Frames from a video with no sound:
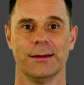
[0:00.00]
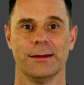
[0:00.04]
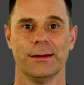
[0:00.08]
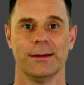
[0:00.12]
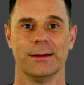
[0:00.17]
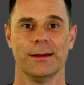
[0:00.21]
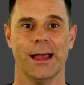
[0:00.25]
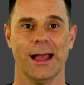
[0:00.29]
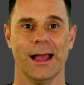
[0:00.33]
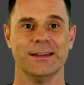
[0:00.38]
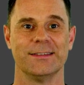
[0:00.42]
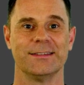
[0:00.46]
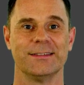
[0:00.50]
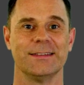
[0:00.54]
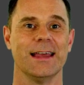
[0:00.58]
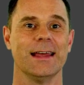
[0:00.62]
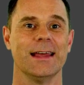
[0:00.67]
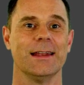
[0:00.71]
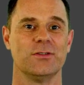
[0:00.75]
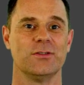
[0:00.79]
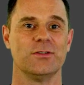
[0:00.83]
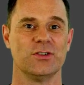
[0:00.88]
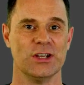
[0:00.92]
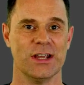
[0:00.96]
Instead,
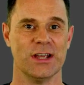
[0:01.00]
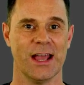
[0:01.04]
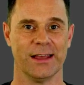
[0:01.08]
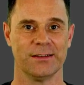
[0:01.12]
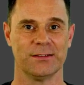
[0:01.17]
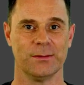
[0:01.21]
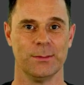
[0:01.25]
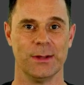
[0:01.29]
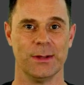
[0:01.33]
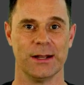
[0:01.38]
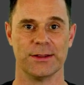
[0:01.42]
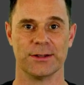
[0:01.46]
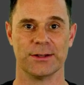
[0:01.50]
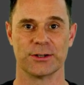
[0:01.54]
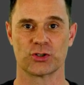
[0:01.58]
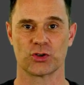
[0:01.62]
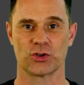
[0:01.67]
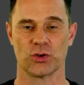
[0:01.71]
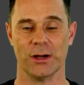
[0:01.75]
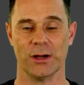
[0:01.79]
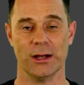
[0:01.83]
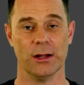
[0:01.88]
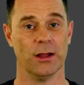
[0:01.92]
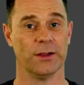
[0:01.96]
if she estimated the
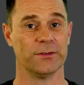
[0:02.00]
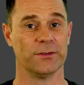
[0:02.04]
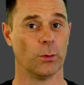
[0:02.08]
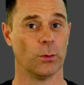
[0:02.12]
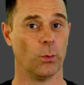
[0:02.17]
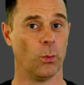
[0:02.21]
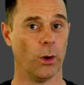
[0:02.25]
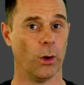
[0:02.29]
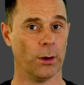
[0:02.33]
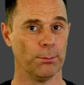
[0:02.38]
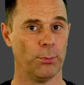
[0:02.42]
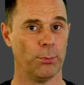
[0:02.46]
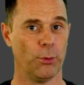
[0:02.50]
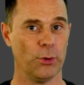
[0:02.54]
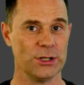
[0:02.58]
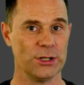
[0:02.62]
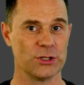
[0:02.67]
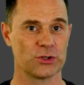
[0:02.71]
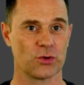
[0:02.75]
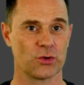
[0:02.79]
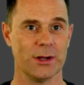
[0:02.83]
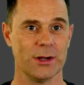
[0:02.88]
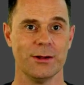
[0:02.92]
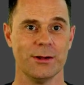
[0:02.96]
trail as a 1-point
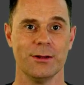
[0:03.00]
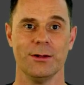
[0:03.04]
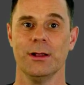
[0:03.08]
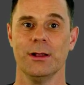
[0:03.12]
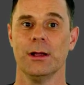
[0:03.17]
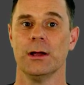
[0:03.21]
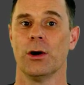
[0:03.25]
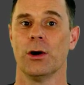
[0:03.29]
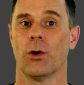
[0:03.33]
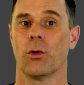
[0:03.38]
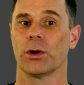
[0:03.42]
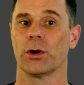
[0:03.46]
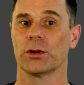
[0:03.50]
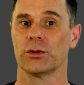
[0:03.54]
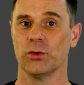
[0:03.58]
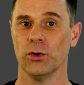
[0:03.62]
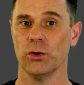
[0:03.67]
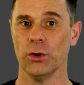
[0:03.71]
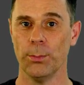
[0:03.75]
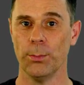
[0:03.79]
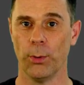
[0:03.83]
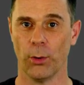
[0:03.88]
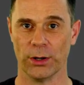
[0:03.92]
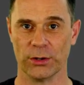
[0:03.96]
trail or a
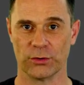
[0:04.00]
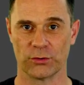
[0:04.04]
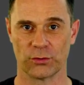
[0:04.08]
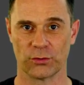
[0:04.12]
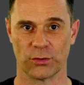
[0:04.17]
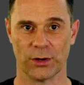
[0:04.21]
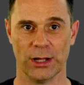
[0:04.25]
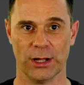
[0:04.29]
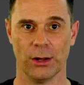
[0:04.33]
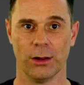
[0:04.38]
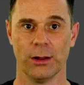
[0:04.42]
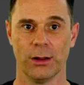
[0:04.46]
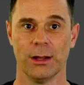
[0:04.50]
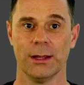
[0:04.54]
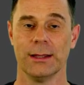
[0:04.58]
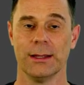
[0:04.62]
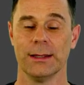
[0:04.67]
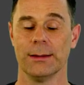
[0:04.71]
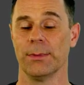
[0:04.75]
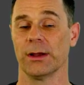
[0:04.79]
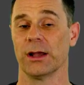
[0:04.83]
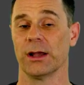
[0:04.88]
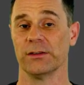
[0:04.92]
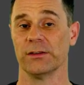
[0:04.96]
2-point trail
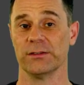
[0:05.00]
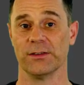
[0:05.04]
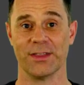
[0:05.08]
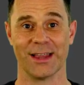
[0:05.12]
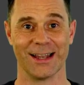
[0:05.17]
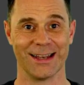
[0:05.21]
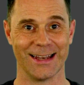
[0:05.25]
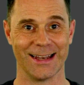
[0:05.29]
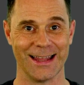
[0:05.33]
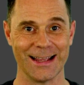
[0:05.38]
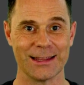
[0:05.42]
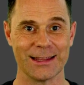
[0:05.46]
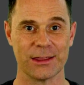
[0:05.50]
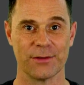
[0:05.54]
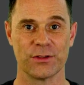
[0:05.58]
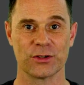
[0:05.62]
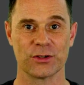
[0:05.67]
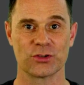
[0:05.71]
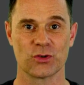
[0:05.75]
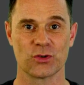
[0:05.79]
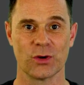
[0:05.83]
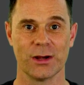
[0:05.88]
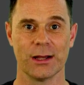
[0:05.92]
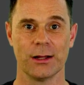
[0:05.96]
because of the length of the
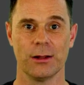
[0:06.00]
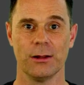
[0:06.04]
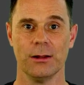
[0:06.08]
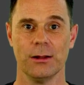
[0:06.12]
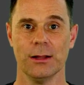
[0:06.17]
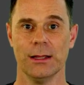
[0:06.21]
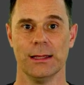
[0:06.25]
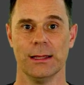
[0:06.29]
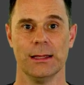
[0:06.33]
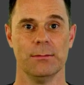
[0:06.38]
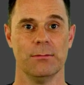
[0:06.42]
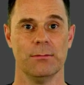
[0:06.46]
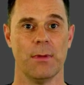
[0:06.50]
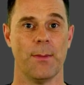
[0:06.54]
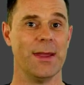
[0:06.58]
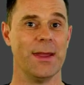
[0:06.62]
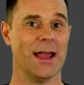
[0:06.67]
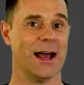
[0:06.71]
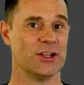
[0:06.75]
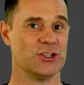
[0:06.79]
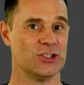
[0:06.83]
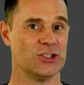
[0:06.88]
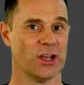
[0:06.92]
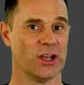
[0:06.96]
trail, maybe
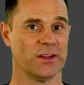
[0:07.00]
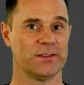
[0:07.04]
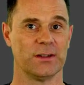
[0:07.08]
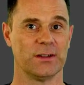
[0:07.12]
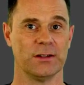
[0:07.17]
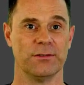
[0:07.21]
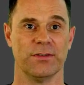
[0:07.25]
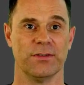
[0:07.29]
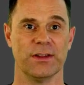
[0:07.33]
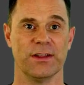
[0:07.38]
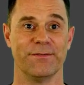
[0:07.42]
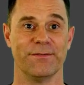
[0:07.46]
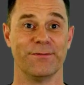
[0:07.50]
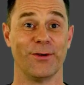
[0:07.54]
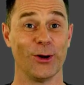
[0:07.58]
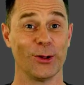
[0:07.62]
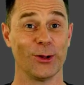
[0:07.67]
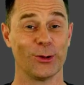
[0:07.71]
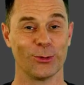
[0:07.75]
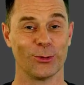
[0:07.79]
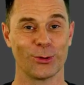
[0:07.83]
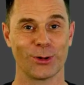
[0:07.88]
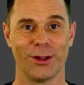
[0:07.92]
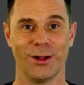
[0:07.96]
adjusted for the
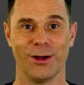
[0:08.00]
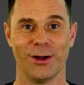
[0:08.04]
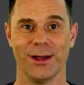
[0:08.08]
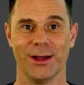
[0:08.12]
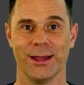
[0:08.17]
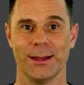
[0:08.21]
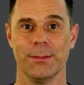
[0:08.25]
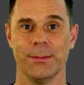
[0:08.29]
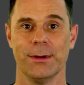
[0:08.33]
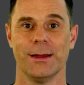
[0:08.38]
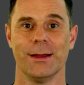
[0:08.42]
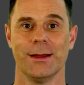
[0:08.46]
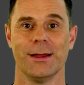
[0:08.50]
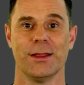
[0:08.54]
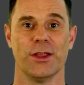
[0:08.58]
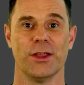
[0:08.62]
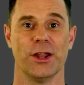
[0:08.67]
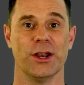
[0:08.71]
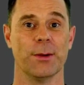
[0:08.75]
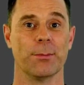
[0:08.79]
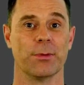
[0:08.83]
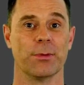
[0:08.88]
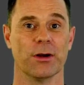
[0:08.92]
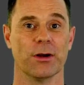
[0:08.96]
vertical climb, the
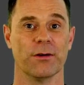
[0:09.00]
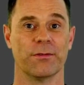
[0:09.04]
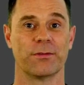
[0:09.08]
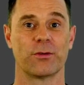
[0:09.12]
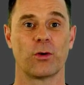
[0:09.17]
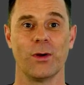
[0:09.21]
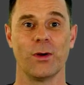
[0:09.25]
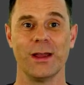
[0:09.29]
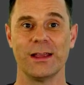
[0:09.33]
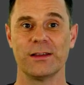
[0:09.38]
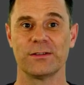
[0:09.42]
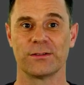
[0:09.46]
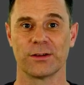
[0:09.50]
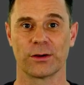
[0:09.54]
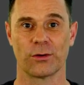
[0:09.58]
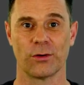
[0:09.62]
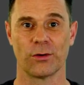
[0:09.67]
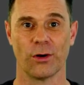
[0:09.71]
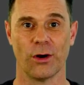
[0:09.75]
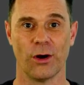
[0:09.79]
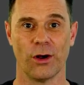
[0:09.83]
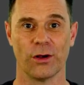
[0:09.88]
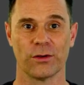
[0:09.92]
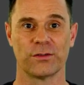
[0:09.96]
number of creeks to
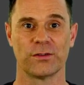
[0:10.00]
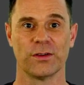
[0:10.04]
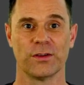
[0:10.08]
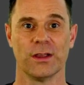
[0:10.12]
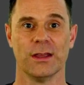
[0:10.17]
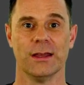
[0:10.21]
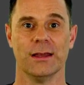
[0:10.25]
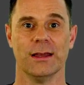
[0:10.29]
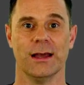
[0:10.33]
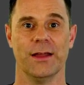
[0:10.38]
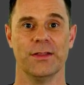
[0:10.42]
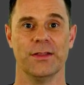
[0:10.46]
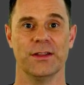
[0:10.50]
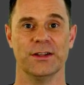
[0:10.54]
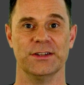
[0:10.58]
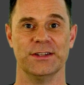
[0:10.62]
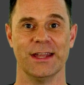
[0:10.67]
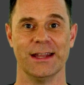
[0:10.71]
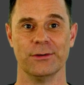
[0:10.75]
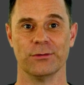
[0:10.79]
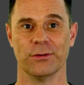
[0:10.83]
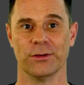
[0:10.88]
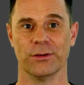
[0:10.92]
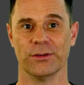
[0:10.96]
cross, and the
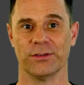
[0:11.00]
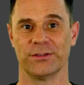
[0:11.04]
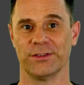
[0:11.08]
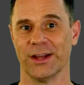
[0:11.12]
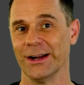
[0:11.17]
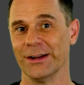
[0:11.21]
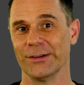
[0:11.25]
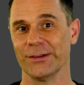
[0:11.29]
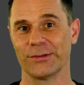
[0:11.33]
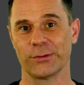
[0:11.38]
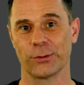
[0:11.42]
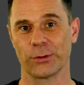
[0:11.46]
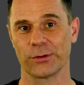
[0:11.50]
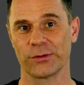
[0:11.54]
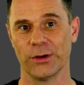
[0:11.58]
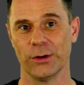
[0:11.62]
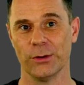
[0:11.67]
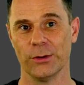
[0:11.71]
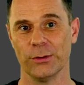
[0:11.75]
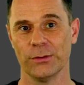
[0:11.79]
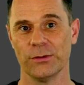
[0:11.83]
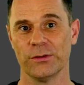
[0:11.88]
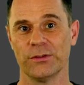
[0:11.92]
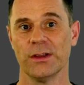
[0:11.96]
dangerous dinosaur
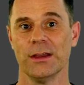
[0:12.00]
zones,